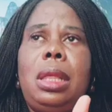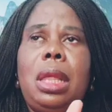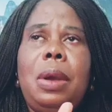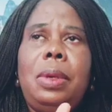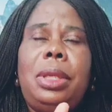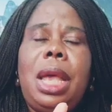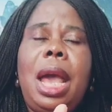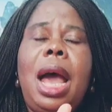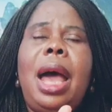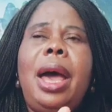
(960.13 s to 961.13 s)
they will
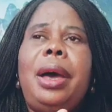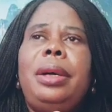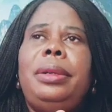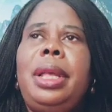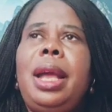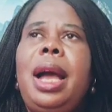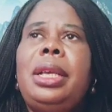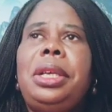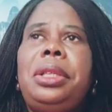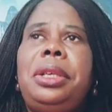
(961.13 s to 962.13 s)
say, they
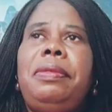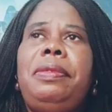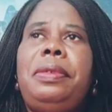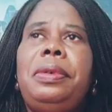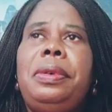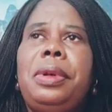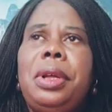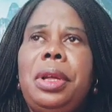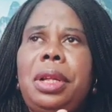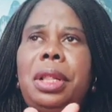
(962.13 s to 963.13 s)
catch a thief for
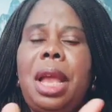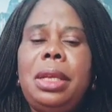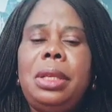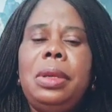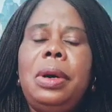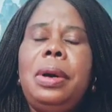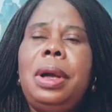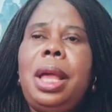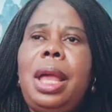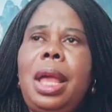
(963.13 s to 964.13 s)
there is
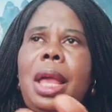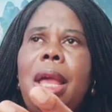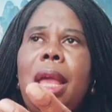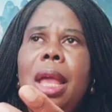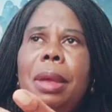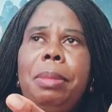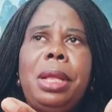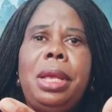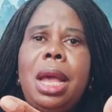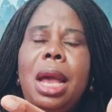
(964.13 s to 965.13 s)
no
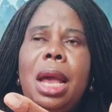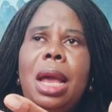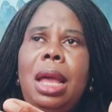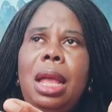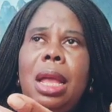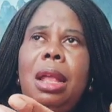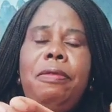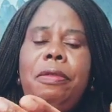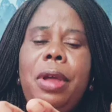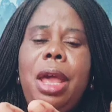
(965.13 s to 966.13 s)
media
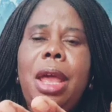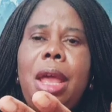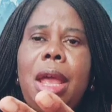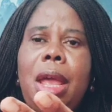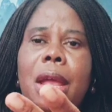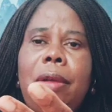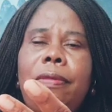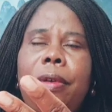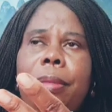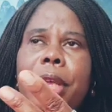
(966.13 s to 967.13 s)

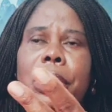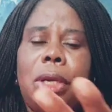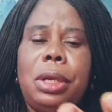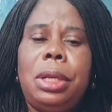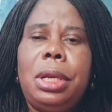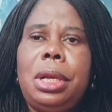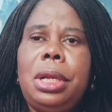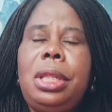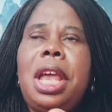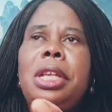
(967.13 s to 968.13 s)
information,
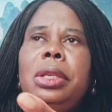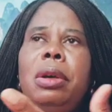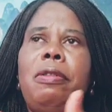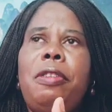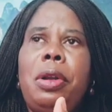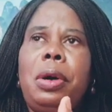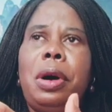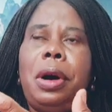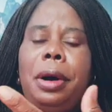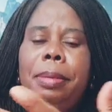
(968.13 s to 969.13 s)
there is no
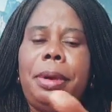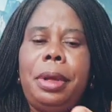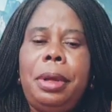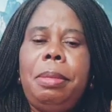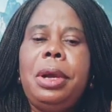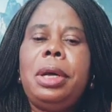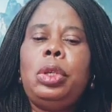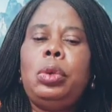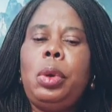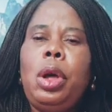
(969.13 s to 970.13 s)
follow-up,
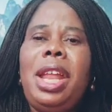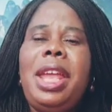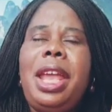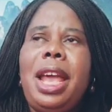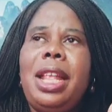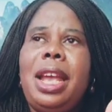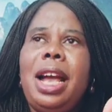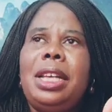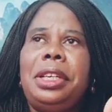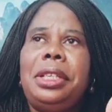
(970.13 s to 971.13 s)
because you will only hear they
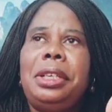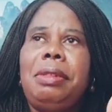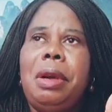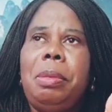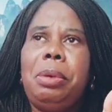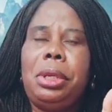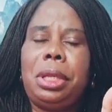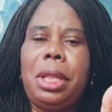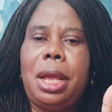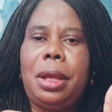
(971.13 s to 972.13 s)
catch a thief, they will put
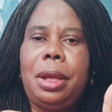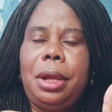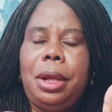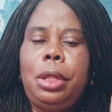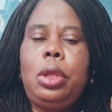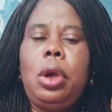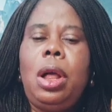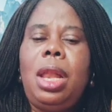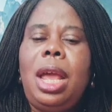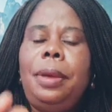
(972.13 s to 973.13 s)
it there. The
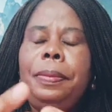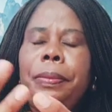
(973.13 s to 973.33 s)
only